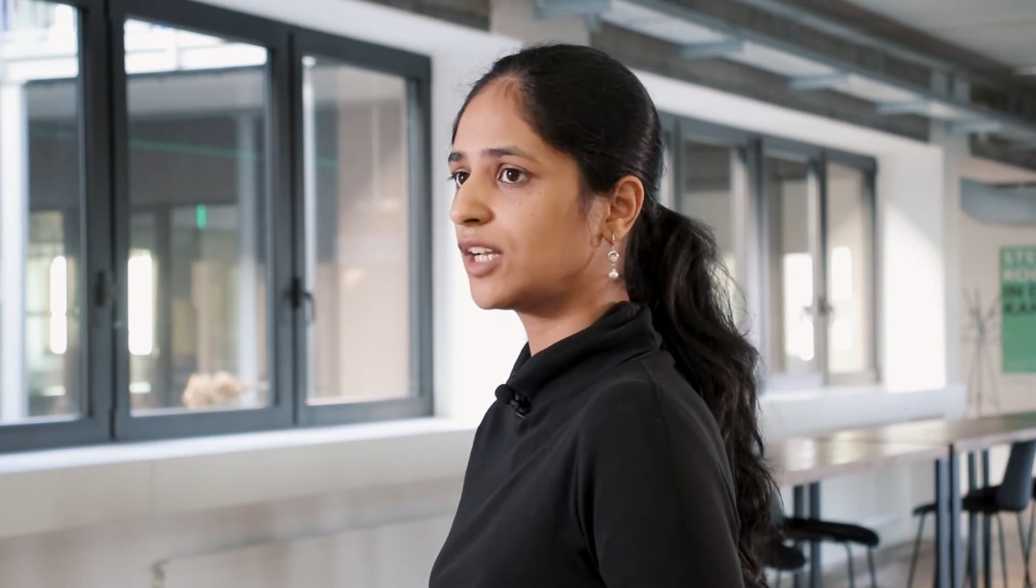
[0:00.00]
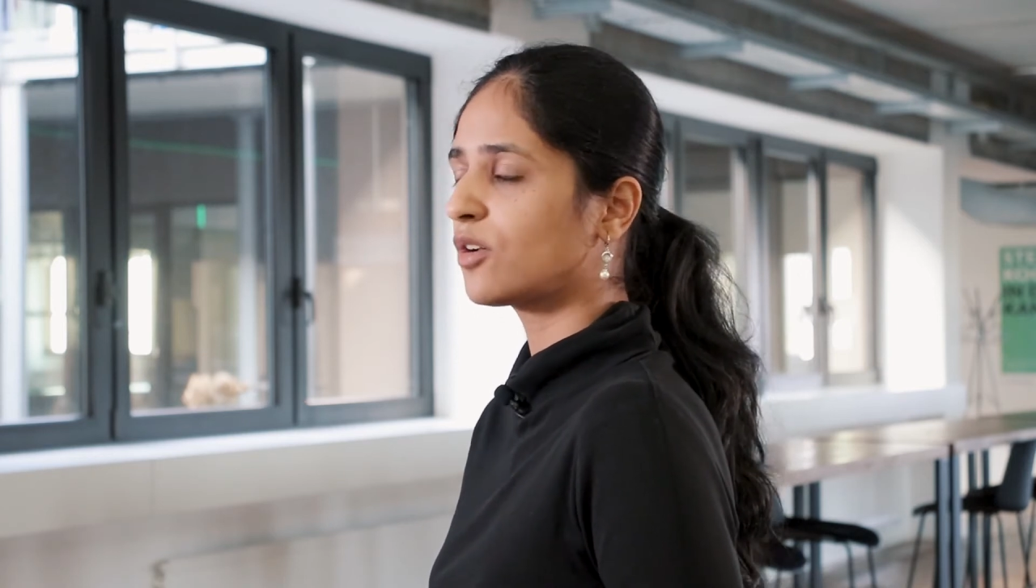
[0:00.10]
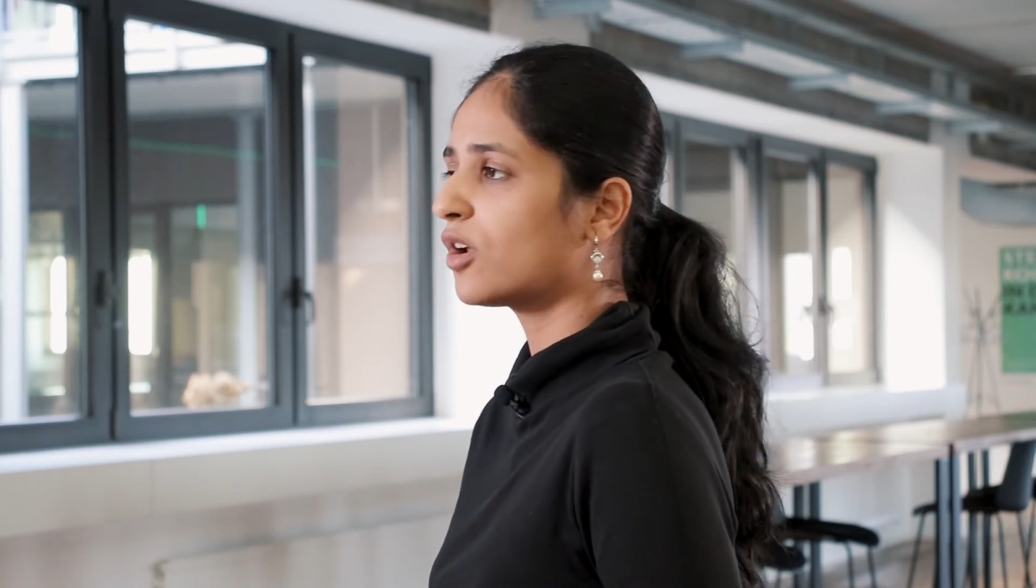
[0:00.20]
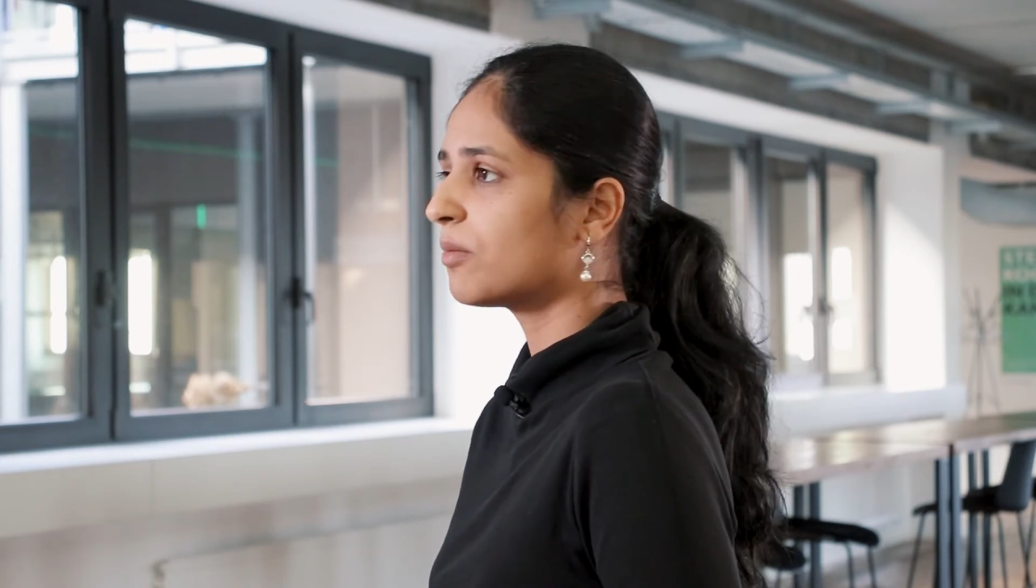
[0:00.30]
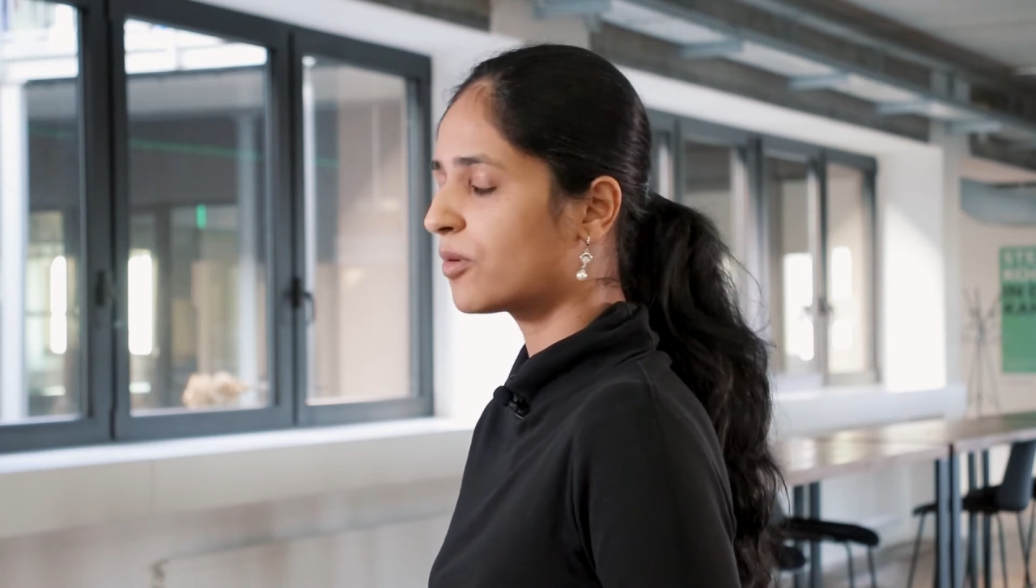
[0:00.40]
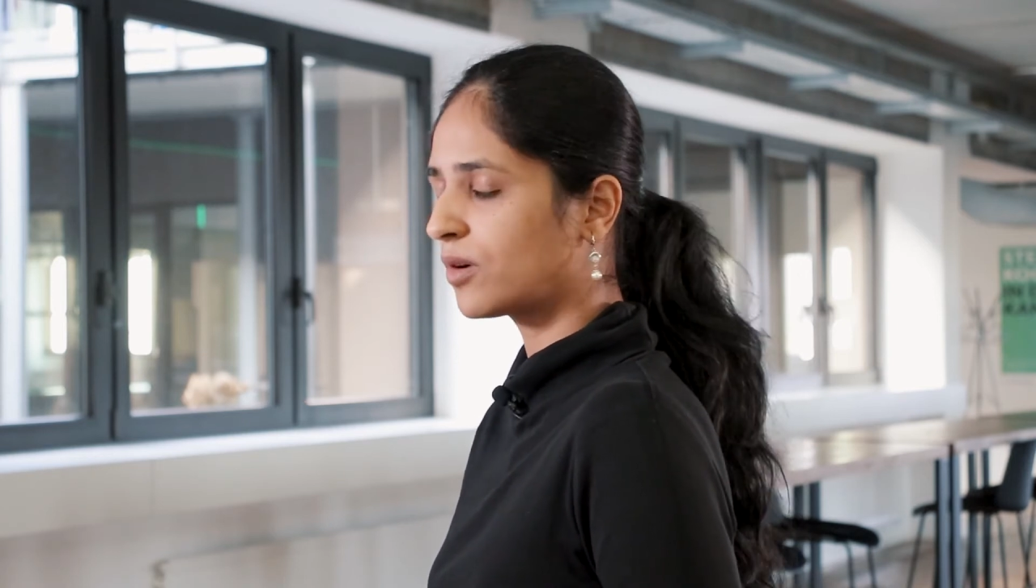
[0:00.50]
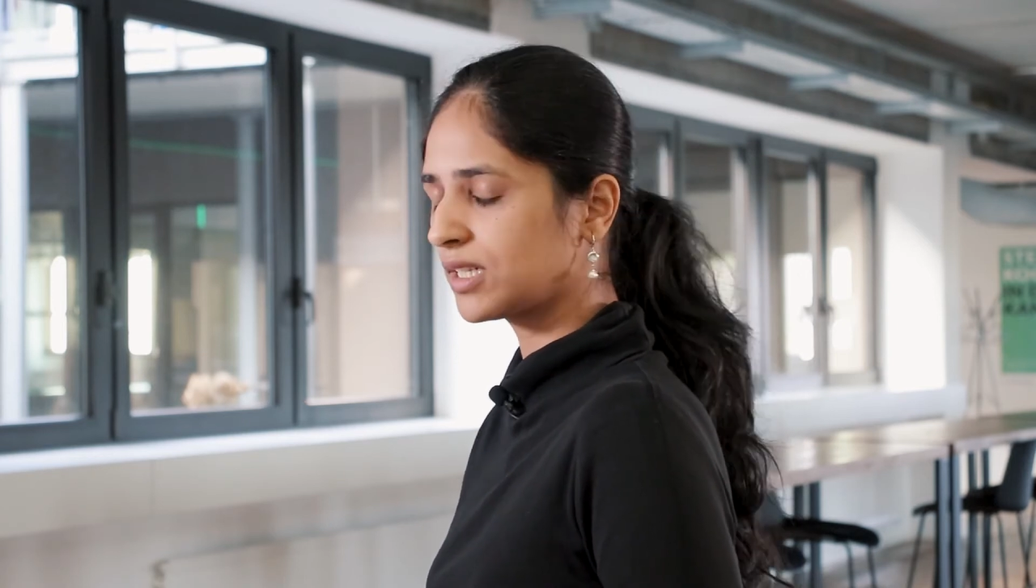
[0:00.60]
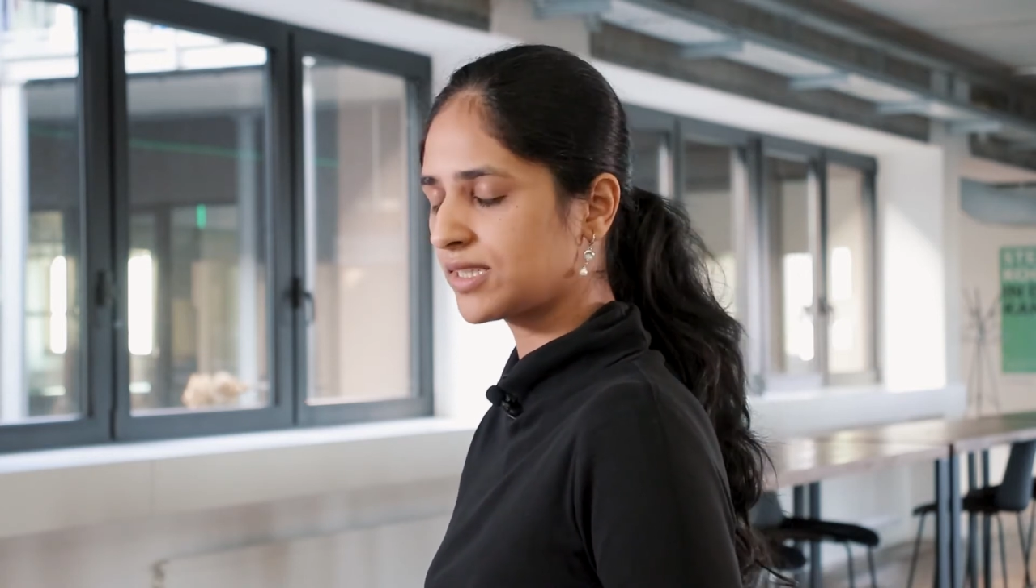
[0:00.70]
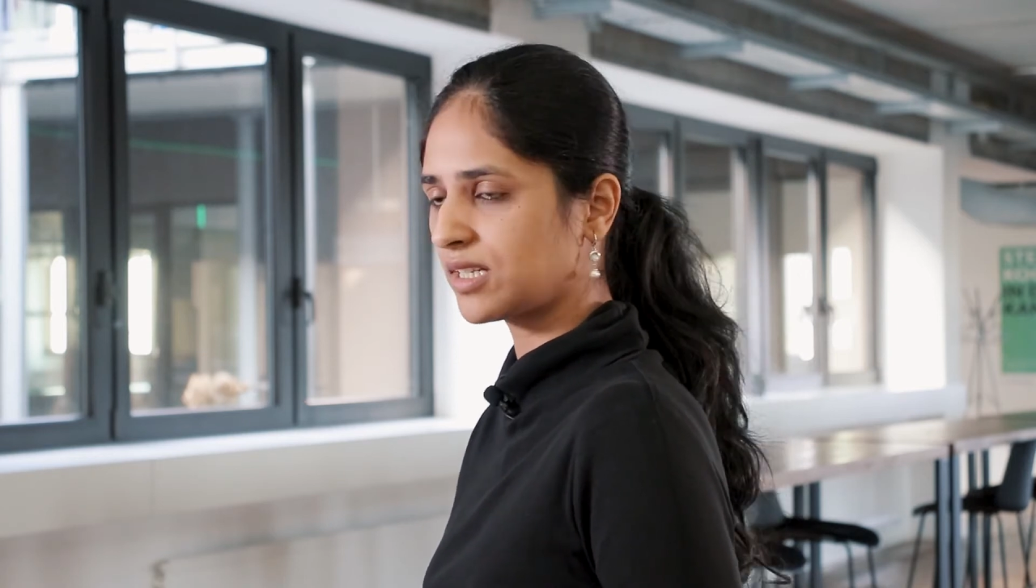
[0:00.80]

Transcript: it all boils